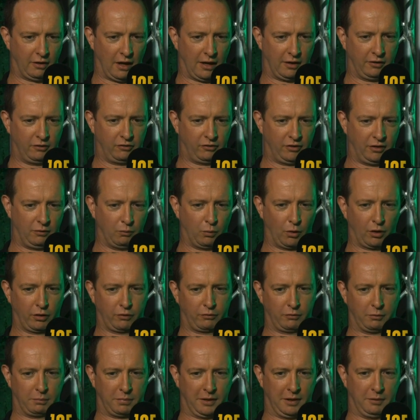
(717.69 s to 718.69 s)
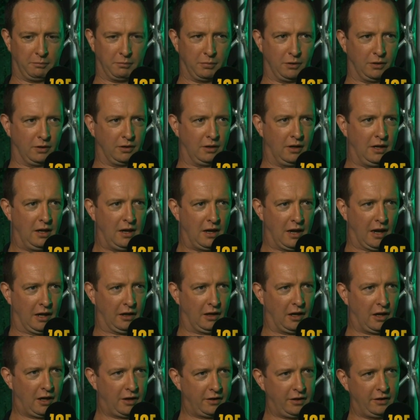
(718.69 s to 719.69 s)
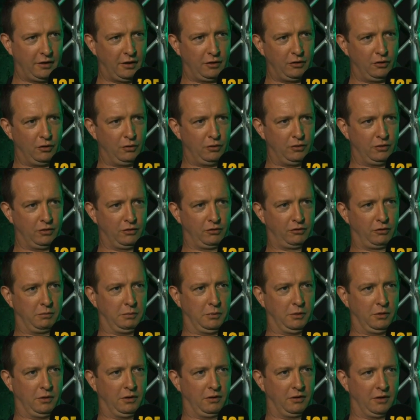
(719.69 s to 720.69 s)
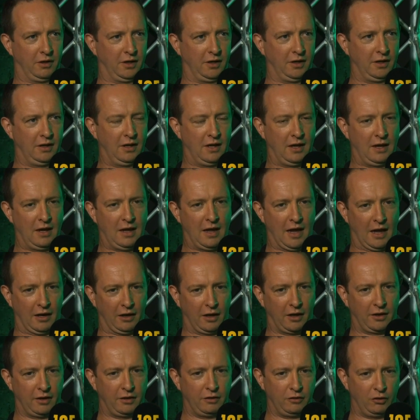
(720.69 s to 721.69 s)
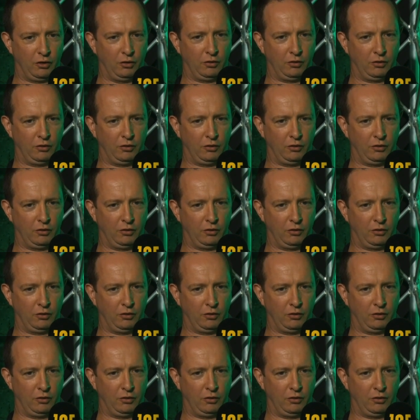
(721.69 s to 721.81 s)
and she works with people a lot in the unionist community a lot in